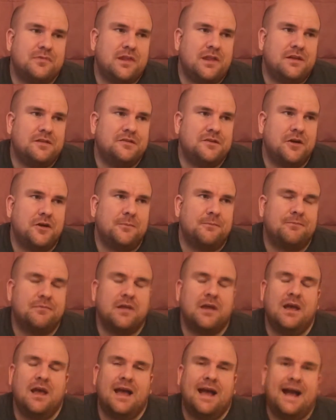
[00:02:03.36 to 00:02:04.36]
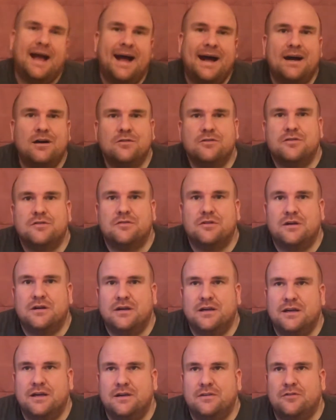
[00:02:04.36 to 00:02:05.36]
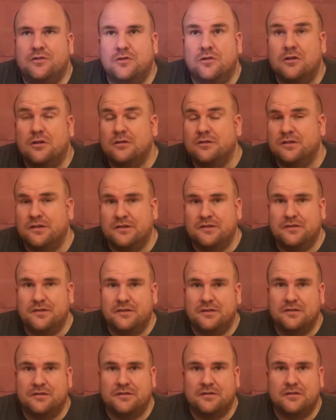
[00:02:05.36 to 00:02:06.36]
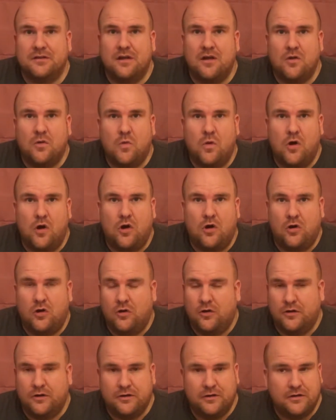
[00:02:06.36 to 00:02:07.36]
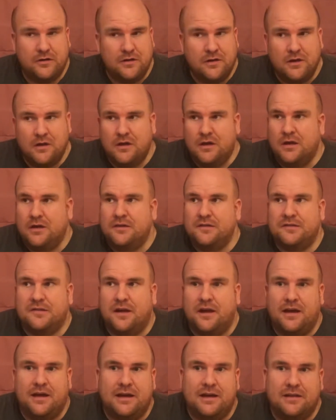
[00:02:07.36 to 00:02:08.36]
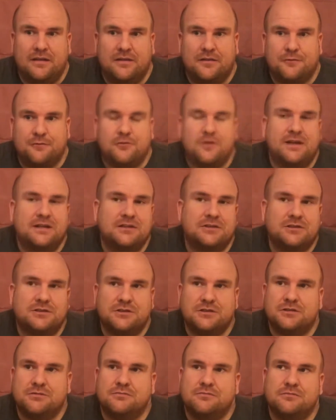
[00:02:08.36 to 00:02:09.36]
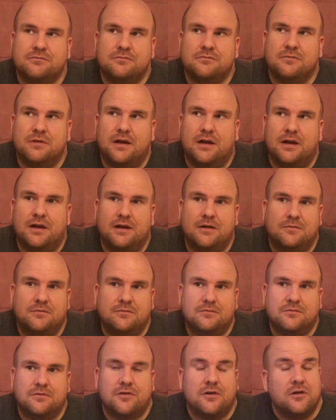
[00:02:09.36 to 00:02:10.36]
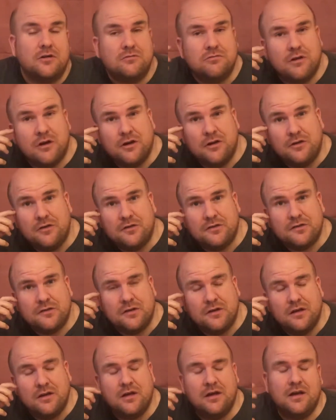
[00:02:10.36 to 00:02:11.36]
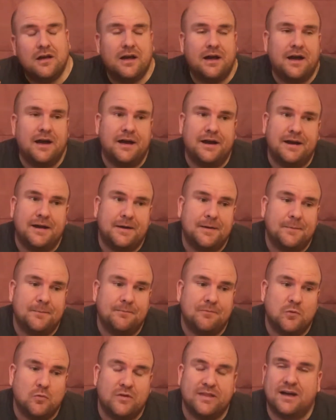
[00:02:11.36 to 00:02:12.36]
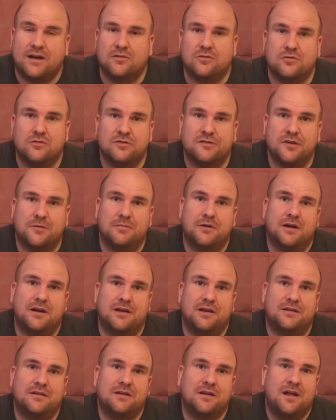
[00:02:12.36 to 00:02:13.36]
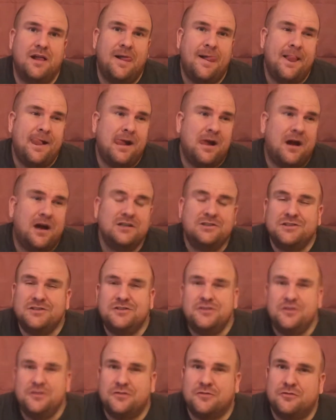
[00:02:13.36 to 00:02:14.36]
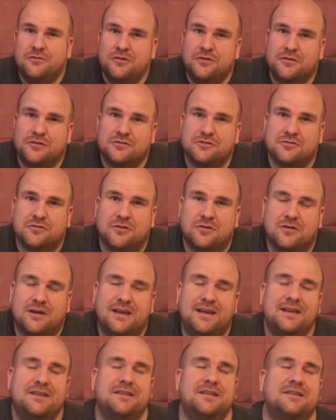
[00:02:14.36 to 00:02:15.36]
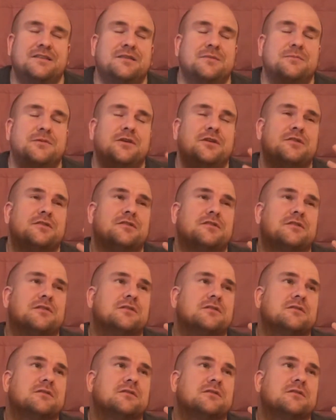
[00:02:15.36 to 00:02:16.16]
So how do I do long distance on, say, the French toll roads without autopilot? I just use cruise control, and it is the most